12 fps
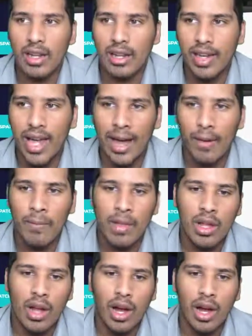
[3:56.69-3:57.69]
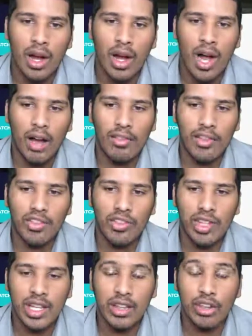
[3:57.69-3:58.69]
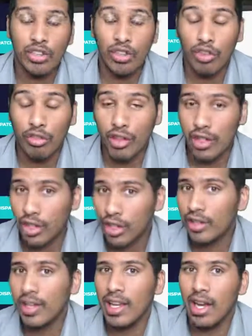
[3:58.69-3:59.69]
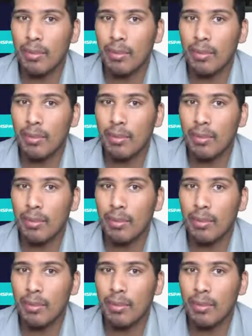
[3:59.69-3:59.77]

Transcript: Now, obviously, there's a really good thing